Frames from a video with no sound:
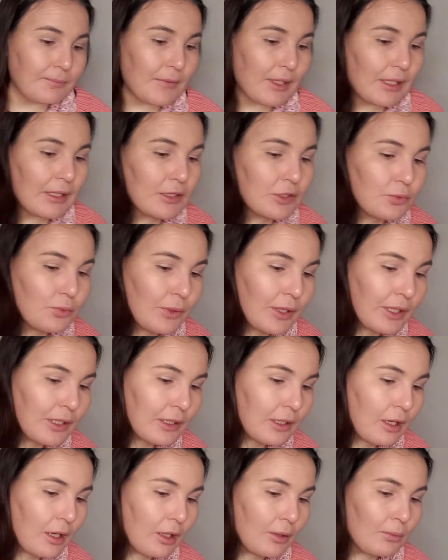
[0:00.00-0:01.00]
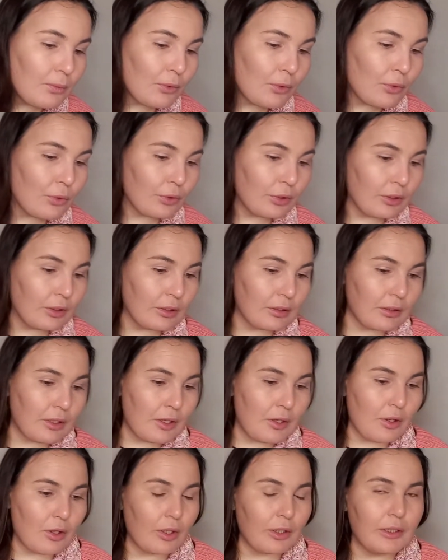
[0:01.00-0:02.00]
is where I bought the
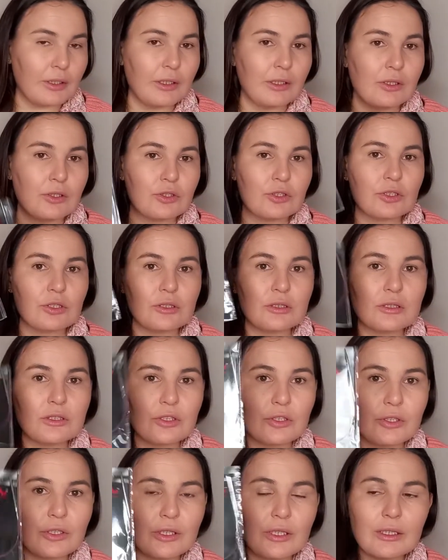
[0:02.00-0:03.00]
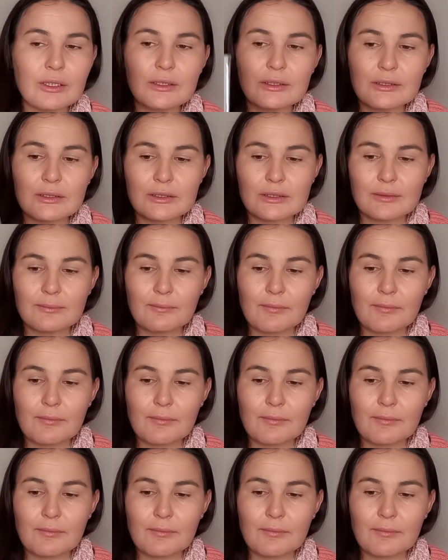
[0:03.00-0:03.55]
9-inch circulars.